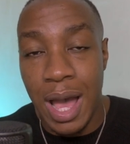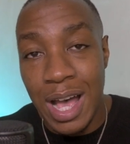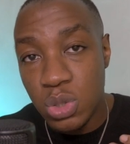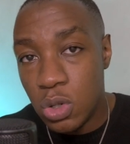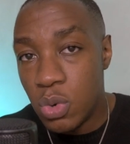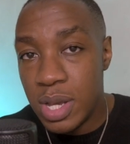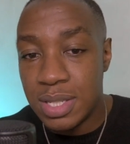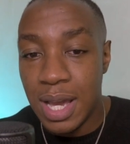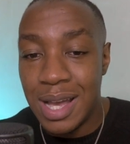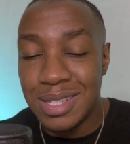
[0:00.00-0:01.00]
As always,
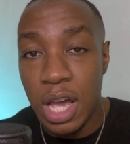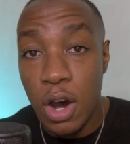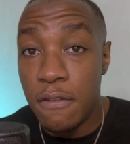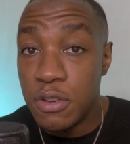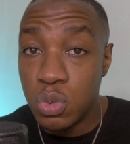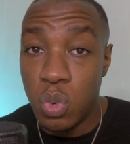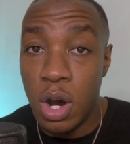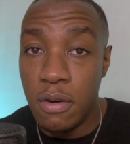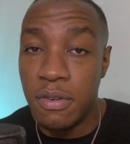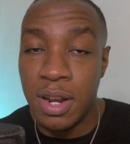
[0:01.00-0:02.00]
guys, health is
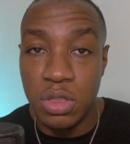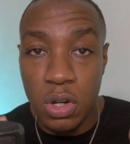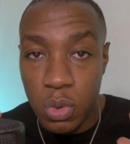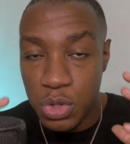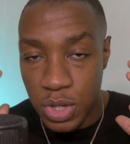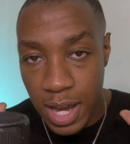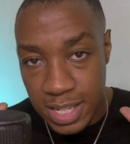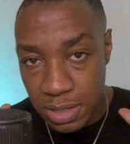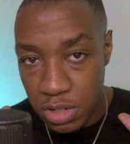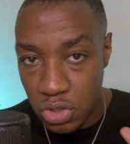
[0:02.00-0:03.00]
wealth, and I don't want you
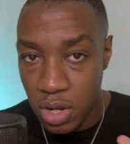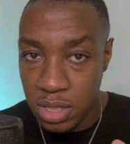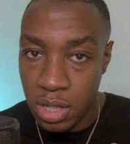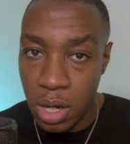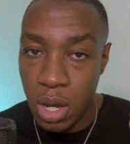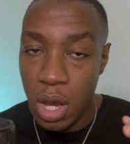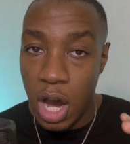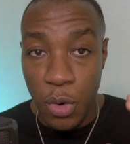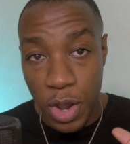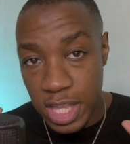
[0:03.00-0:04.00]
guys to be stressed out.
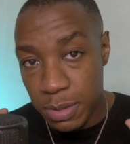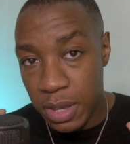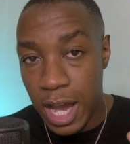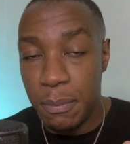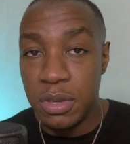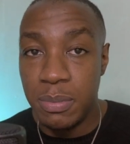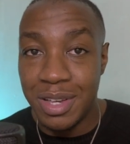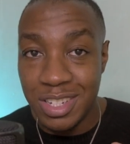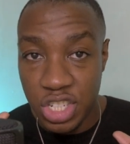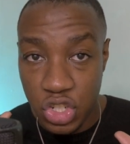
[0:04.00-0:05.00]
I want you to be happy,
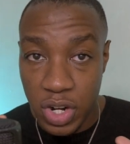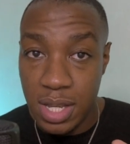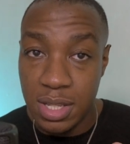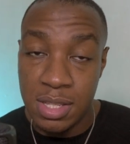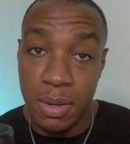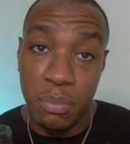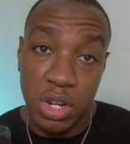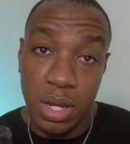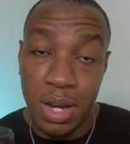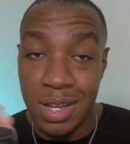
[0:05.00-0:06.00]
because stress is a
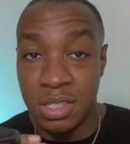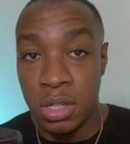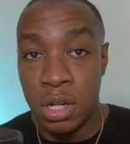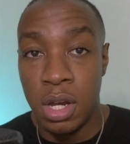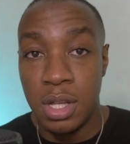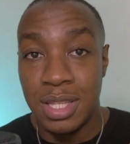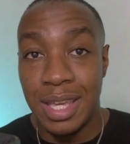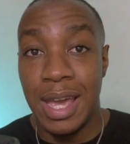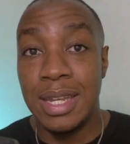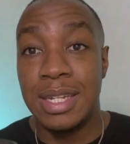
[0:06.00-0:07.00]
precursor to
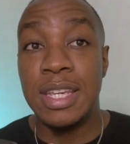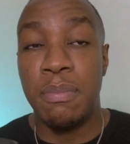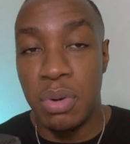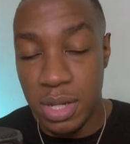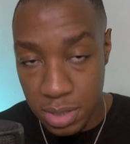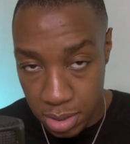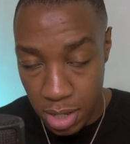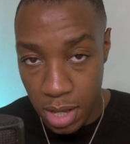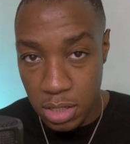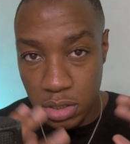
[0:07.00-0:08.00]
getting depressed.
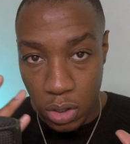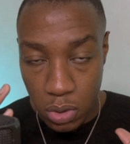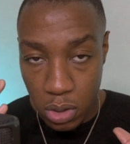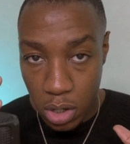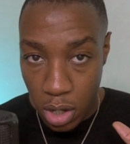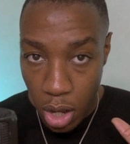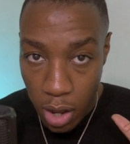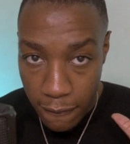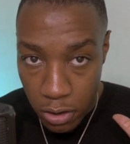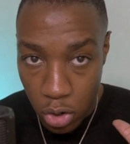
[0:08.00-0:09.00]
So
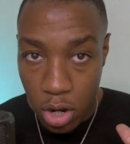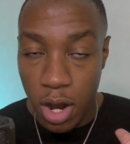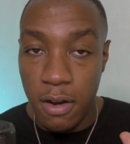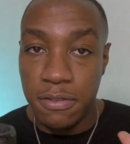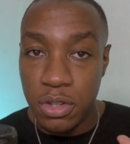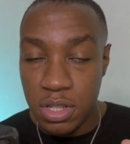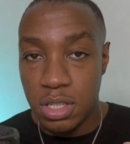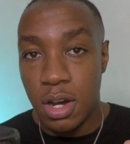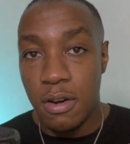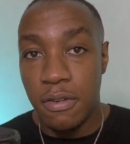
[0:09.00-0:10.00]
look after
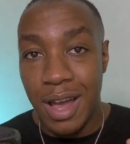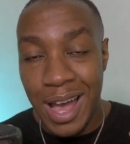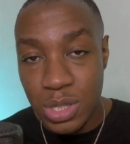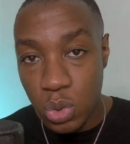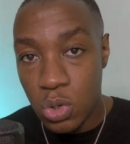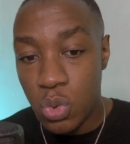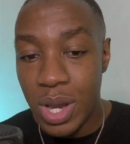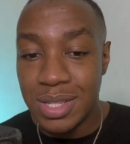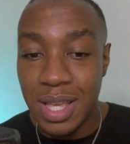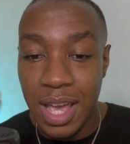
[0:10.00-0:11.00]
yourself. As
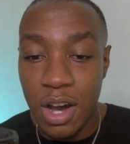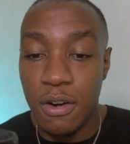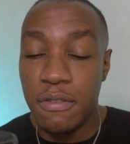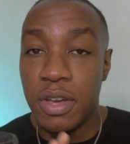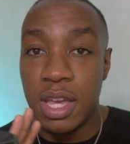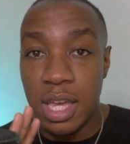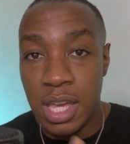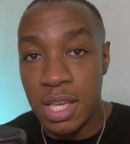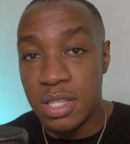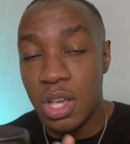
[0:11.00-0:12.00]
always, health
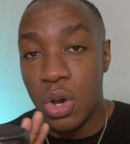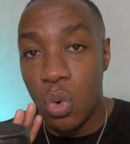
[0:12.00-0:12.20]
is